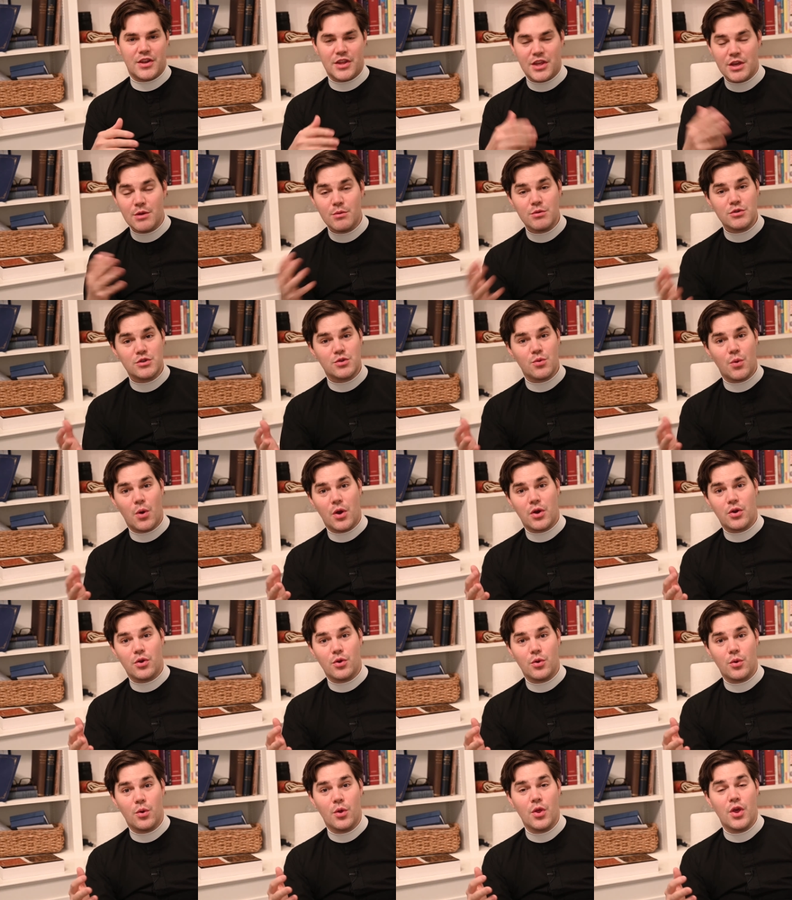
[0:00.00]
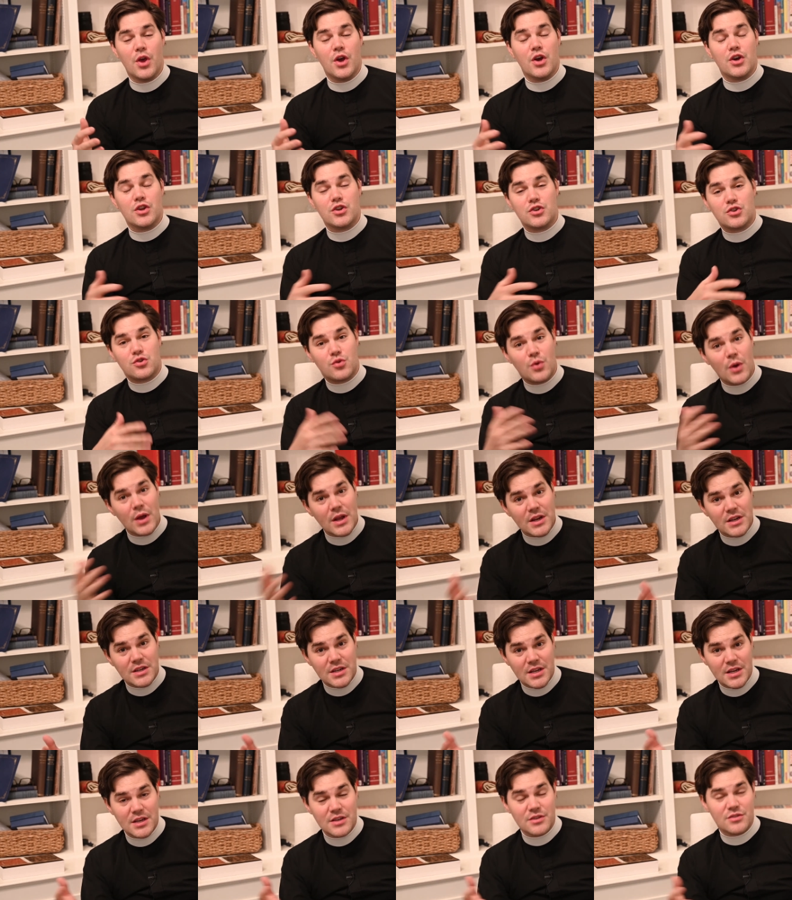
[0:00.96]
He was the one who
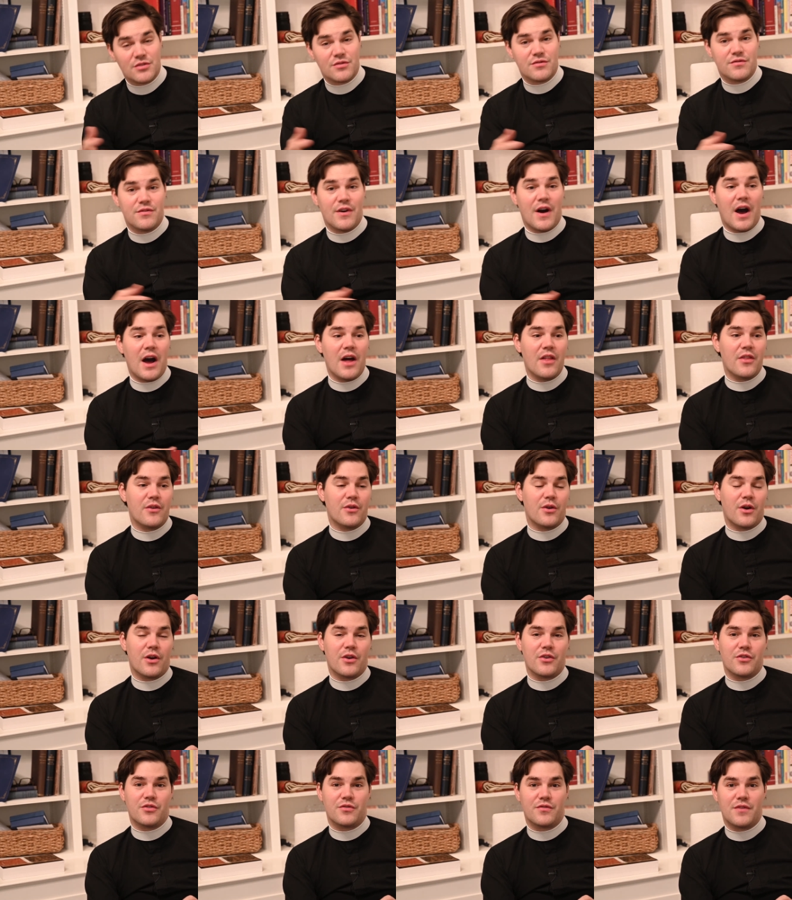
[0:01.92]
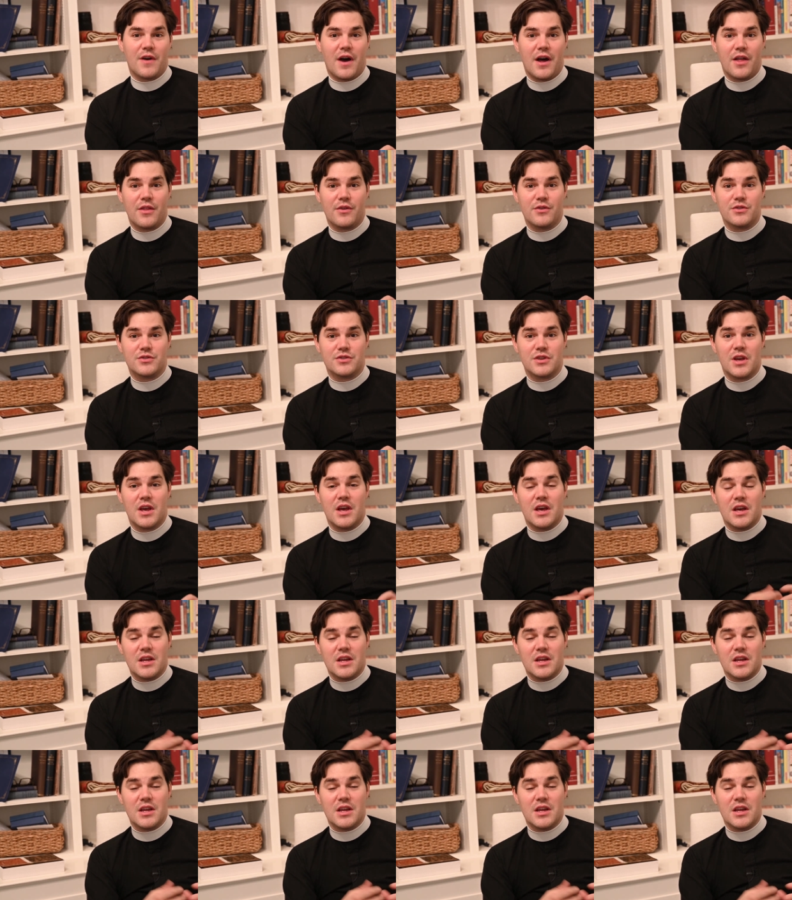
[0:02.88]
tricked his father on his father's